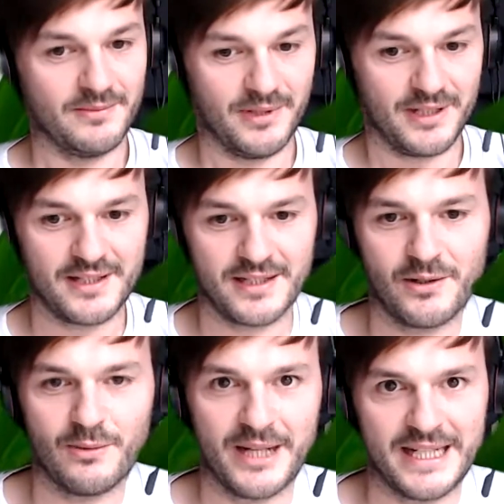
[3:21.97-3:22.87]
But
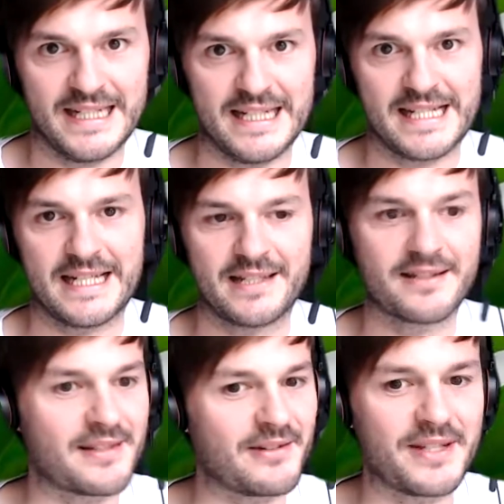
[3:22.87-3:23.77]
nobody does it.
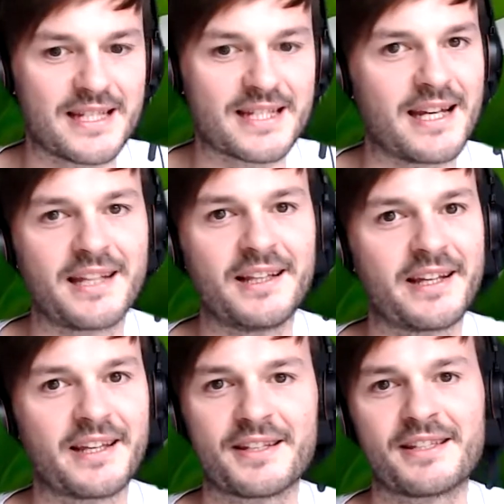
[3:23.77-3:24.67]
So it's exactly
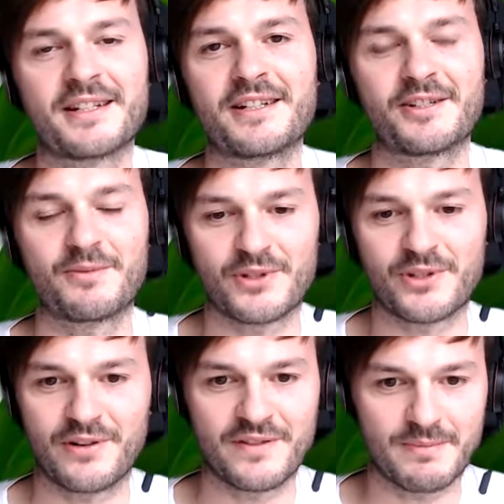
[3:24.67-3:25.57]
like this in customer
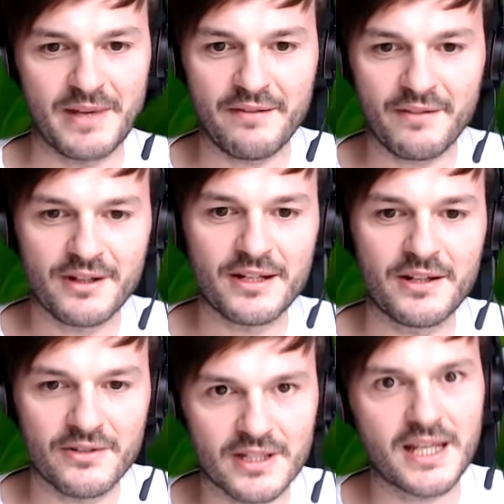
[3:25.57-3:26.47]
service. Everyone
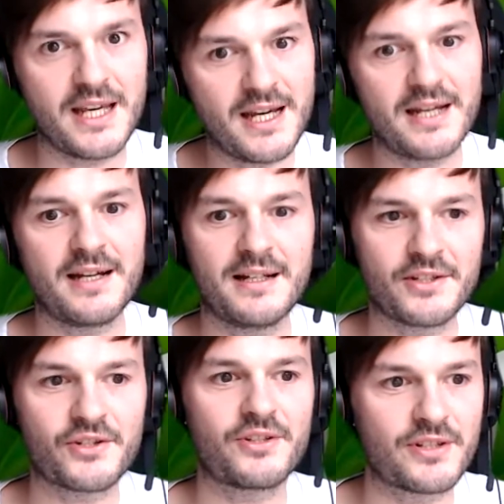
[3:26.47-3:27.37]
knows, like, yeah, I
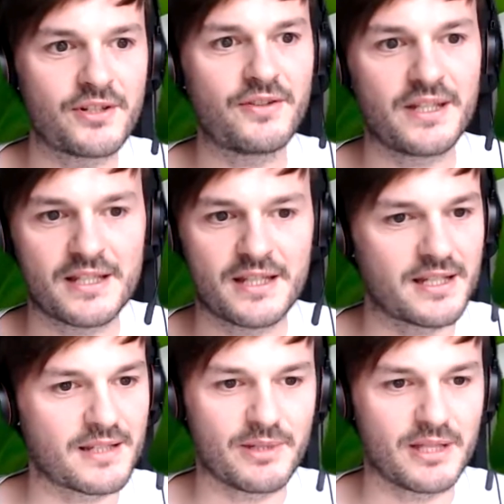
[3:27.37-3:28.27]
should do these
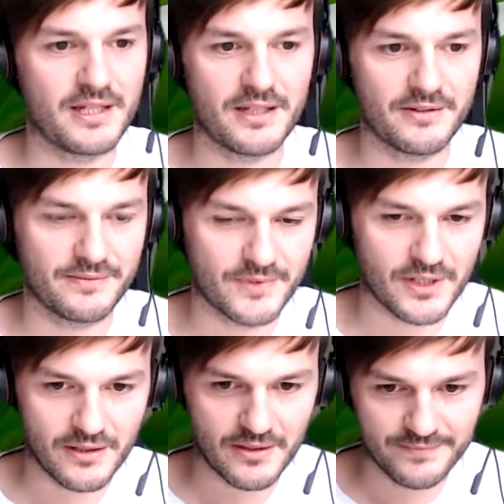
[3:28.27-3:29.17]
things, but they don't.
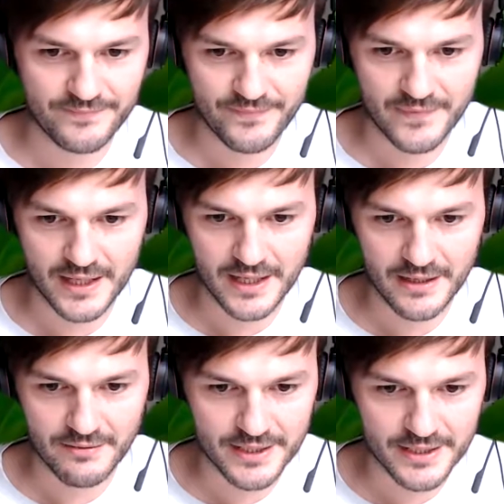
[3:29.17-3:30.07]
So,
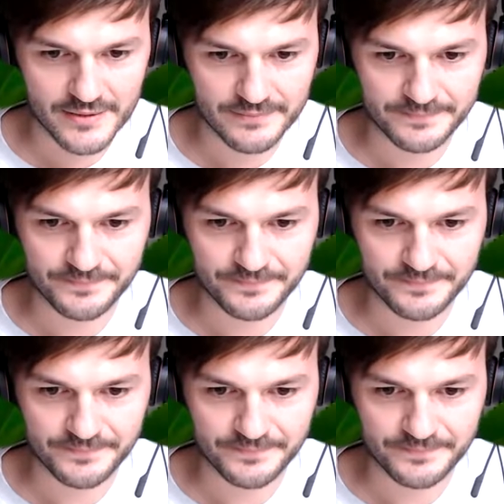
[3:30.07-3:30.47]
anyways,